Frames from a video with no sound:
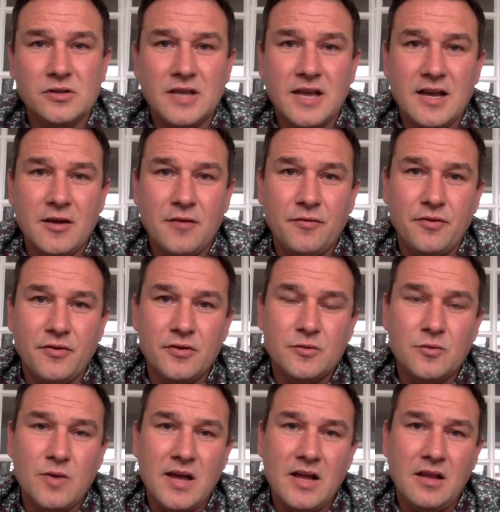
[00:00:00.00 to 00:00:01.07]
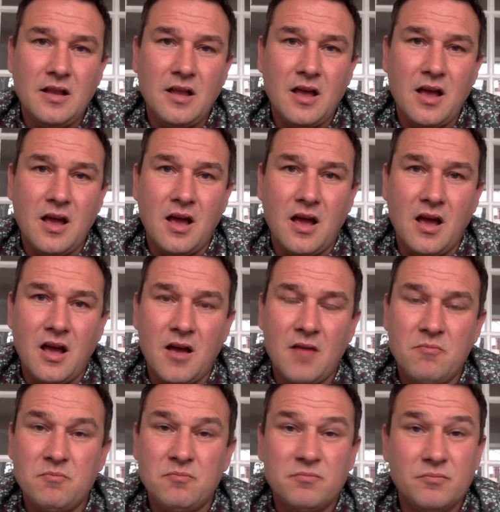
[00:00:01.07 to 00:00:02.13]
that I offer as well
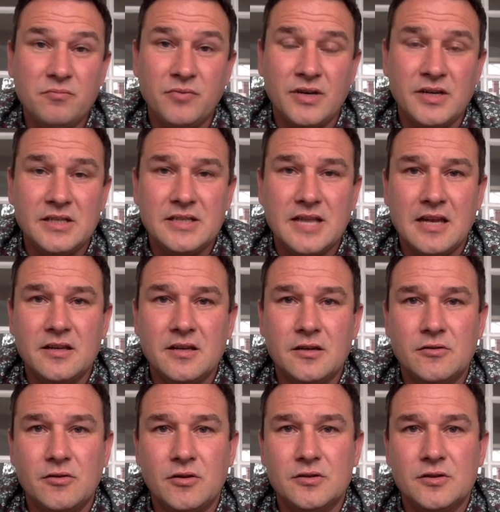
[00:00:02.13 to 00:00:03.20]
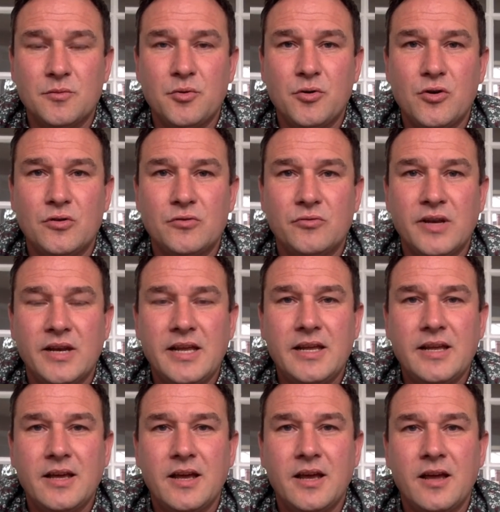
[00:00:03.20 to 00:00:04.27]
are pretty standard across the board
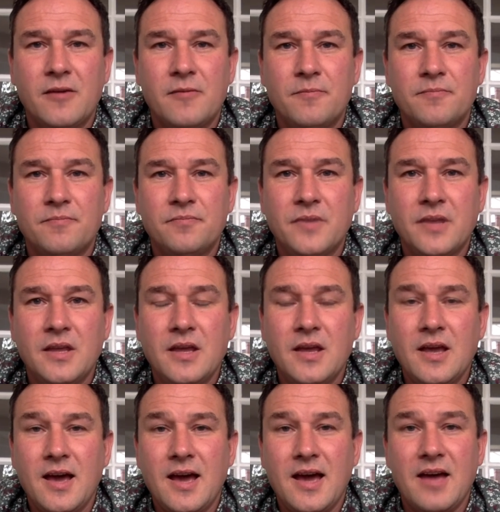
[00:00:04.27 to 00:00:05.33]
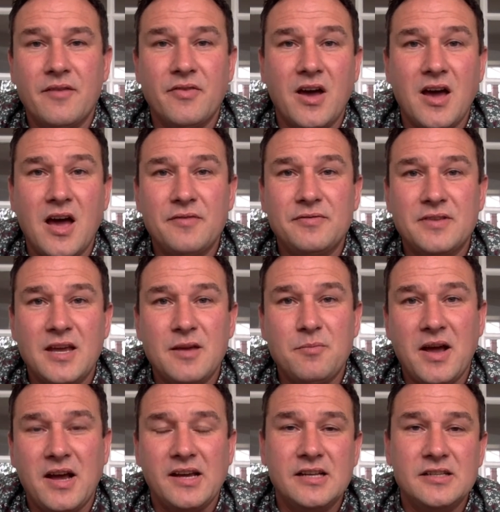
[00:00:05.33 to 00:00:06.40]
really. Um, I have a half day
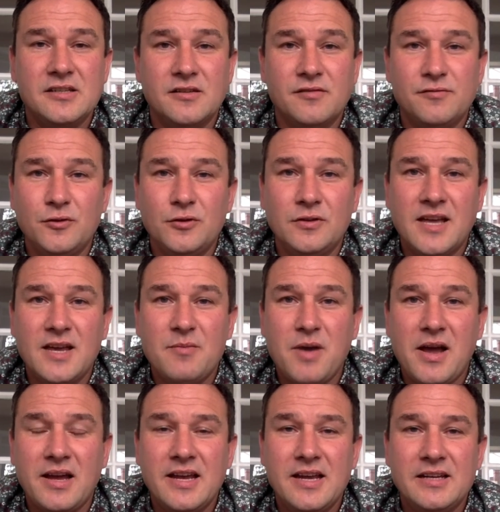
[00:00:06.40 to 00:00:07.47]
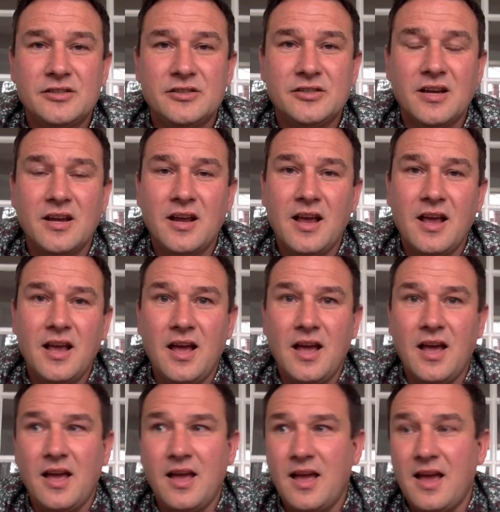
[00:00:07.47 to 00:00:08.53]
package and a full day package.
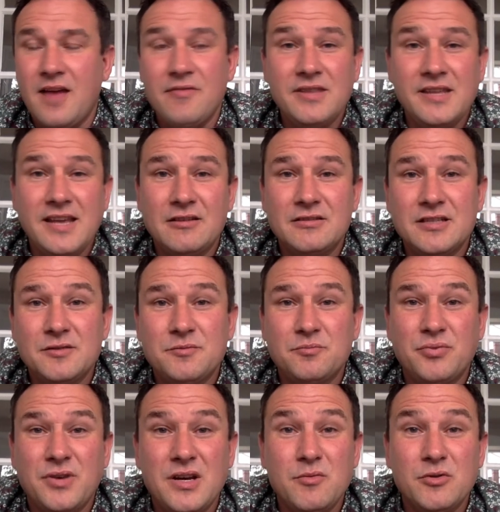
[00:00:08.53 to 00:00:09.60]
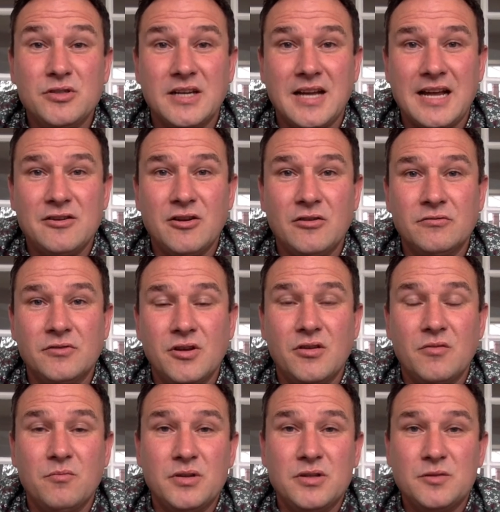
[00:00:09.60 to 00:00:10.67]
Everything else is pretty much an add-on. You
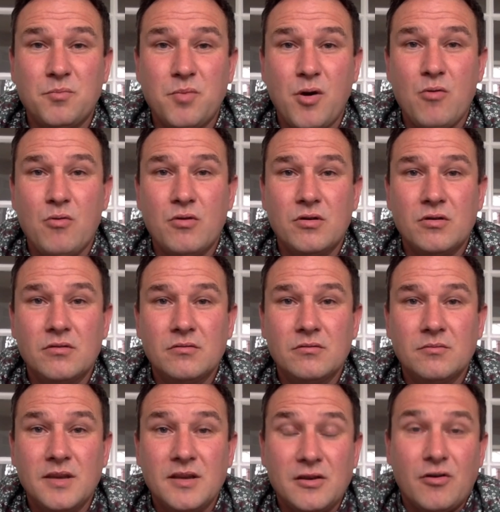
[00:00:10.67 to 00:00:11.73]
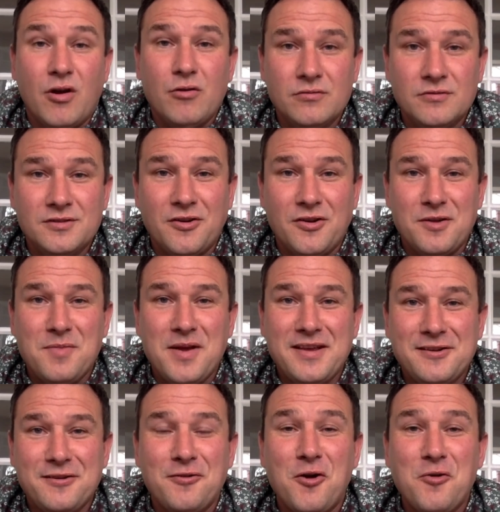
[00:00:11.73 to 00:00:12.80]
can bespoke, make your own, sorry,
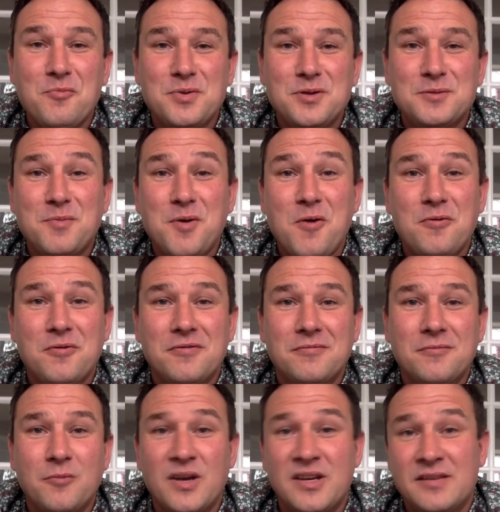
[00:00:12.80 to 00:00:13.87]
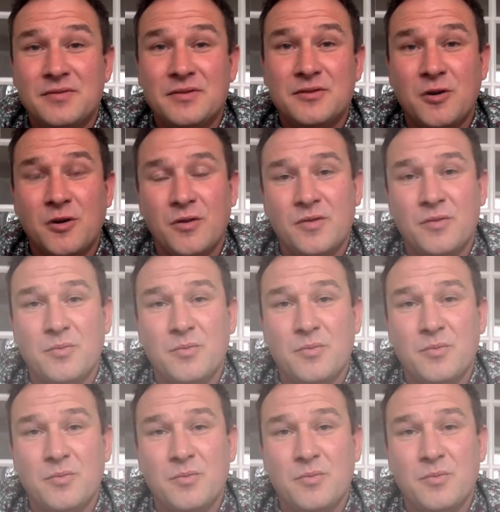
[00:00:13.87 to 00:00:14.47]
make your own bespoke wedding photography